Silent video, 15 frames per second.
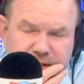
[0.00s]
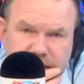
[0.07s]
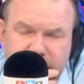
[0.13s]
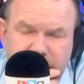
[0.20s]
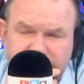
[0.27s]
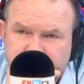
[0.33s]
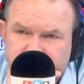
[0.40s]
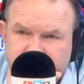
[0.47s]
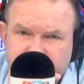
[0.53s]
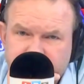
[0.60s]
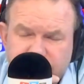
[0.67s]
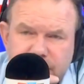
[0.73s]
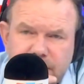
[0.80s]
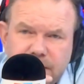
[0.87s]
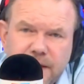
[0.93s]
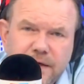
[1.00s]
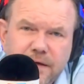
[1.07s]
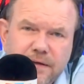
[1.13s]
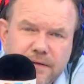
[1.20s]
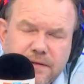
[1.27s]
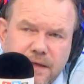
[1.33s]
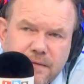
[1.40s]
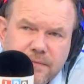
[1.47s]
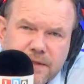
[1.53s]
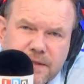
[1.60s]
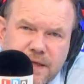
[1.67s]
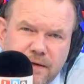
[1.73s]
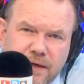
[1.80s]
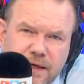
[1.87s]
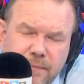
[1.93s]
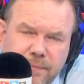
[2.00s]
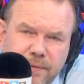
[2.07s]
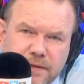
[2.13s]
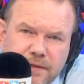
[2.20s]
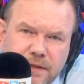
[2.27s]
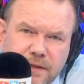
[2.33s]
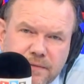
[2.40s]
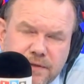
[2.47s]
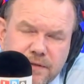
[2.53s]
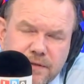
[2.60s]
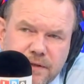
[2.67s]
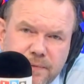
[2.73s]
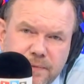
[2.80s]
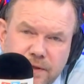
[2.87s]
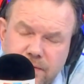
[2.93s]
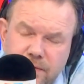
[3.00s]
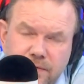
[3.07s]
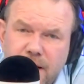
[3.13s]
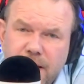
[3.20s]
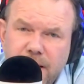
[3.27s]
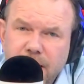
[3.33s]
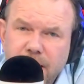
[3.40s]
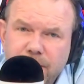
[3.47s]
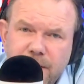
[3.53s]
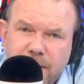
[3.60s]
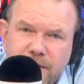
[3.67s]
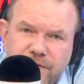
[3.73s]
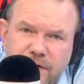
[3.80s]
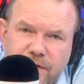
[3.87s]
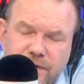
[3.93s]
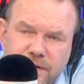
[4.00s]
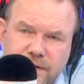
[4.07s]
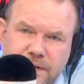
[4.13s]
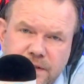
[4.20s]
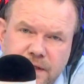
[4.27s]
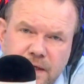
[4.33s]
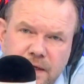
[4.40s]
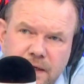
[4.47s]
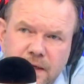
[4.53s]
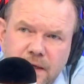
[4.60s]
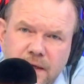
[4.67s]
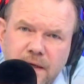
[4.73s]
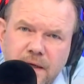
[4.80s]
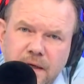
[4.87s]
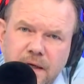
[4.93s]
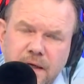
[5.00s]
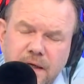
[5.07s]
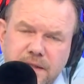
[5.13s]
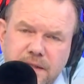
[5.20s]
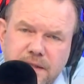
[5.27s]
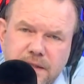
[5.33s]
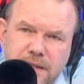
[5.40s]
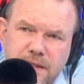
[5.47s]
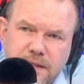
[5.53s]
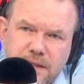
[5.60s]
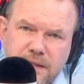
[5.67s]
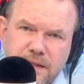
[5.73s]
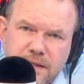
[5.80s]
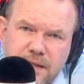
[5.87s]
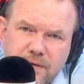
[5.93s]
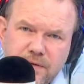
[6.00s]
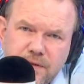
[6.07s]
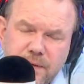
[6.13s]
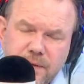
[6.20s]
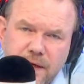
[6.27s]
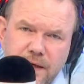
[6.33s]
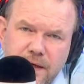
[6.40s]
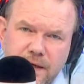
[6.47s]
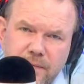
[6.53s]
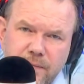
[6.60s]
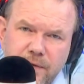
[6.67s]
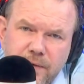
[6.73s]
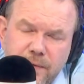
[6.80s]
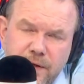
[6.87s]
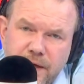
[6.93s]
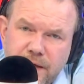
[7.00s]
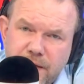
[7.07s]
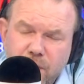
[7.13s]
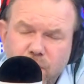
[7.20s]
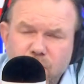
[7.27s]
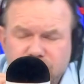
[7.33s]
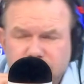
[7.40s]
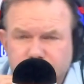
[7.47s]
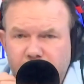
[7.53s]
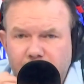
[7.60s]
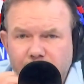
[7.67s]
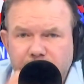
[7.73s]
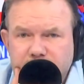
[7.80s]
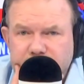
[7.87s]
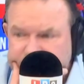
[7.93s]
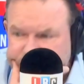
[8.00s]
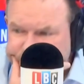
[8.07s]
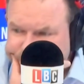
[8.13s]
the government in Montenegro, who's helped us out a couple of times on this. But you're right. I mean, our focus is elsewhere at the moment, and all diplomacy is